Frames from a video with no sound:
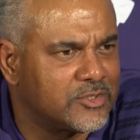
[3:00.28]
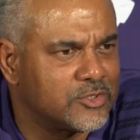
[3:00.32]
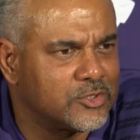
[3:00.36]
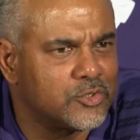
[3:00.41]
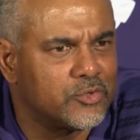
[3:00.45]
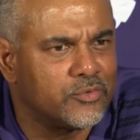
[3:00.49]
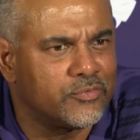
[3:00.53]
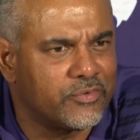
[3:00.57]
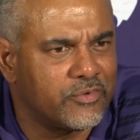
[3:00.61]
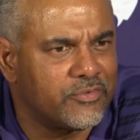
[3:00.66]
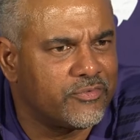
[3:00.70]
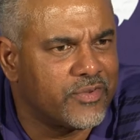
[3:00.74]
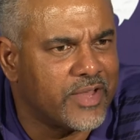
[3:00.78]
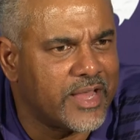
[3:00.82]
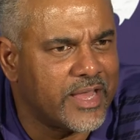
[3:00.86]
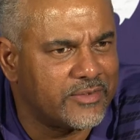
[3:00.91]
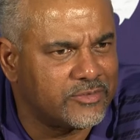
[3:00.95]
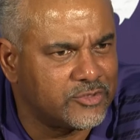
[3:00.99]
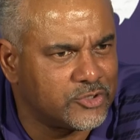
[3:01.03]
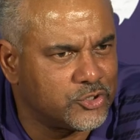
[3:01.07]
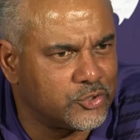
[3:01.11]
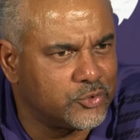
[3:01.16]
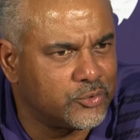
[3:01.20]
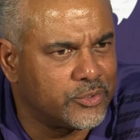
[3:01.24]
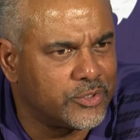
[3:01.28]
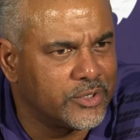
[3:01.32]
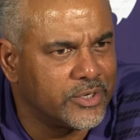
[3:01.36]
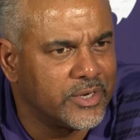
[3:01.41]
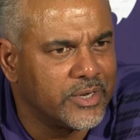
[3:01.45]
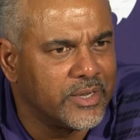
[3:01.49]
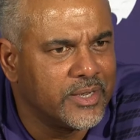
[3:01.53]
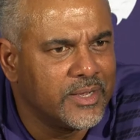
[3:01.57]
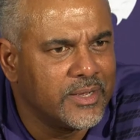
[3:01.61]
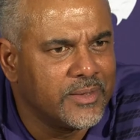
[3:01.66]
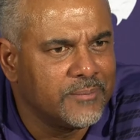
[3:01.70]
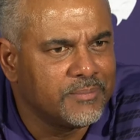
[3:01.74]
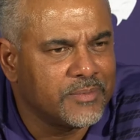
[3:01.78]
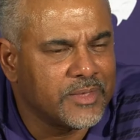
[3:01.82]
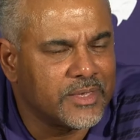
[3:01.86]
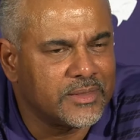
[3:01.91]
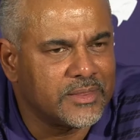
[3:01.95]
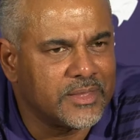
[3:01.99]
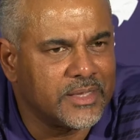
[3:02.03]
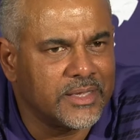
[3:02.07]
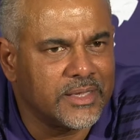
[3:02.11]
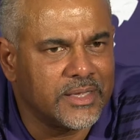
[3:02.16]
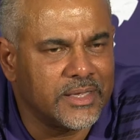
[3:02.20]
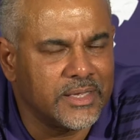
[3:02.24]
a two for five shooter. I
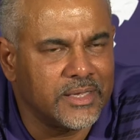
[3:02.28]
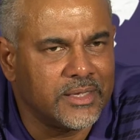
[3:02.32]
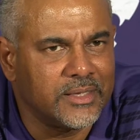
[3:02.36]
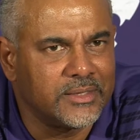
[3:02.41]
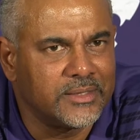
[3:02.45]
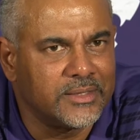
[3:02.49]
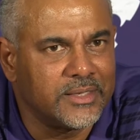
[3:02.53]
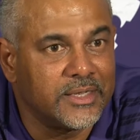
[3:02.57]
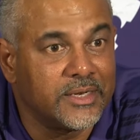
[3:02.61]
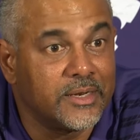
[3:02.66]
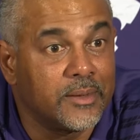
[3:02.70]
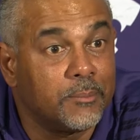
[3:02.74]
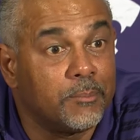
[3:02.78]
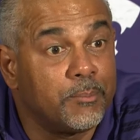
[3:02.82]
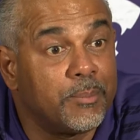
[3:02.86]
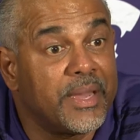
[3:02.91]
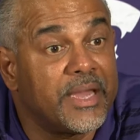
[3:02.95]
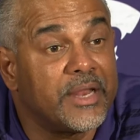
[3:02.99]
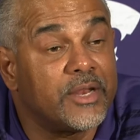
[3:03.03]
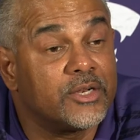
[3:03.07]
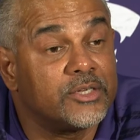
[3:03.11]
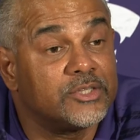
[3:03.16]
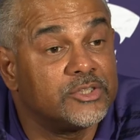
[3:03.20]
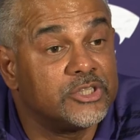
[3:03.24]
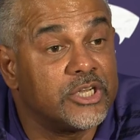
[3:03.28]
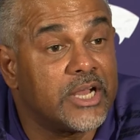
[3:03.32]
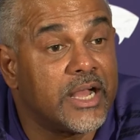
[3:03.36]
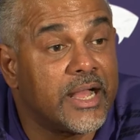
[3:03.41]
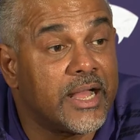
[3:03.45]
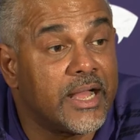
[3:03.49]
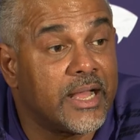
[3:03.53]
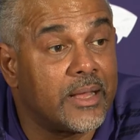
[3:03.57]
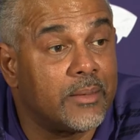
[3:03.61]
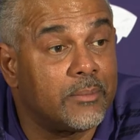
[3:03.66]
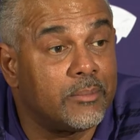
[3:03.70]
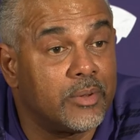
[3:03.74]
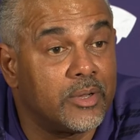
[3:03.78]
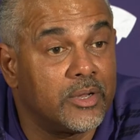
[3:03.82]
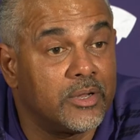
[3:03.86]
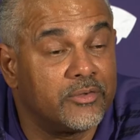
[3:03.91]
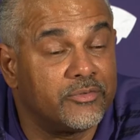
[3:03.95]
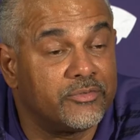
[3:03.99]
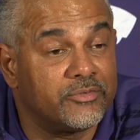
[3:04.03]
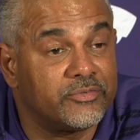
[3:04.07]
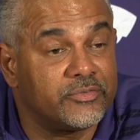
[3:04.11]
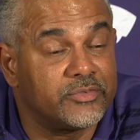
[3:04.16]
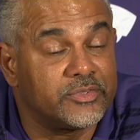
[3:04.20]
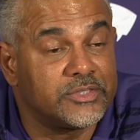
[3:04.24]
think he did a better job
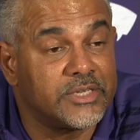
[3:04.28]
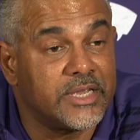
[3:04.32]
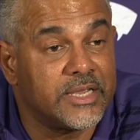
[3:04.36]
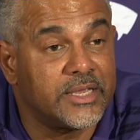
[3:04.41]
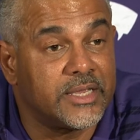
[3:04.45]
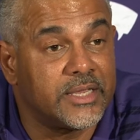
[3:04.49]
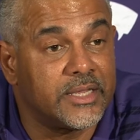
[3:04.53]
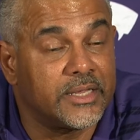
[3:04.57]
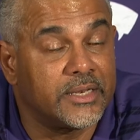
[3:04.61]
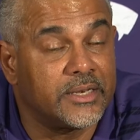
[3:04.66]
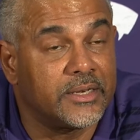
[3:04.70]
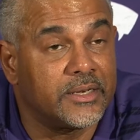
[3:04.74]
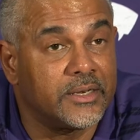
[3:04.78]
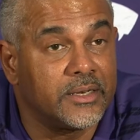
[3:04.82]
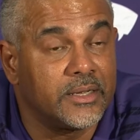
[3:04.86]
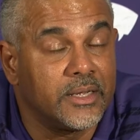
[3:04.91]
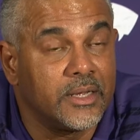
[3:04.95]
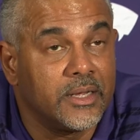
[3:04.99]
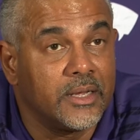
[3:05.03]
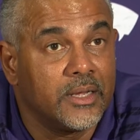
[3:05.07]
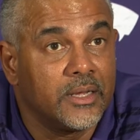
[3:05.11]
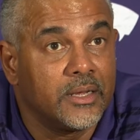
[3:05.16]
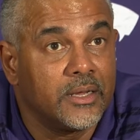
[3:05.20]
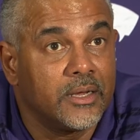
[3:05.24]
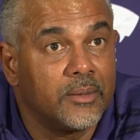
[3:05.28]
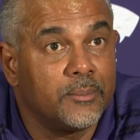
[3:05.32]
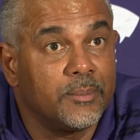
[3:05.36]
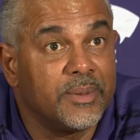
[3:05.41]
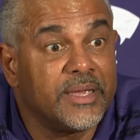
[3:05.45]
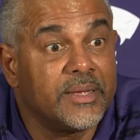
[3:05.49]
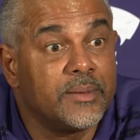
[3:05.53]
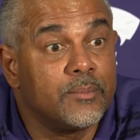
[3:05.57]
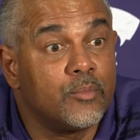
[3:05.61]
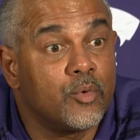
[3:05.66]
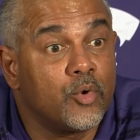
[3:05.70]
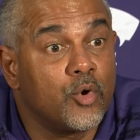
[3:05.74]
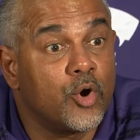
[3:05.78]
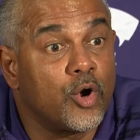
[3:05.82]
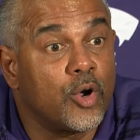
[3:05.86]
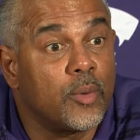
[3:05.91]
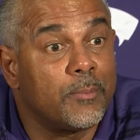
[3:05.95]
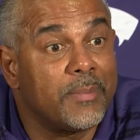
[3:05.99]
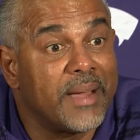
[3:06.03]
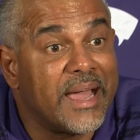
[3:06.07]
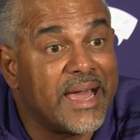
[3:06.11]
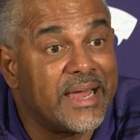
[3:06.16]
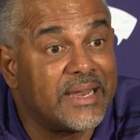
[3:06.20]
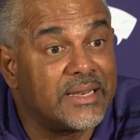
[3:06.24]
of taking, uh, being more
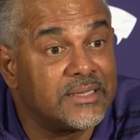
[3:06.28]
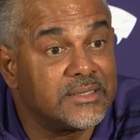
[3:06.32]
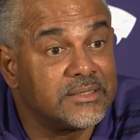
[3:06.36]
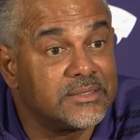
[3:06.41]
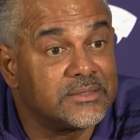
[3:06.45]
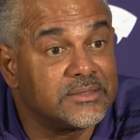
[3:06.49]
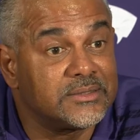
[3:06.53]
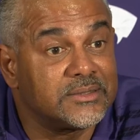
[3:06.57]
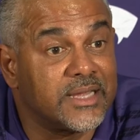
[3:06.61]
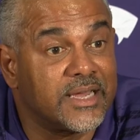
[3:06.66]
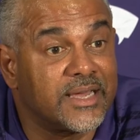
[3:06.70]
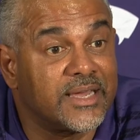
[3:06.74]
on balance.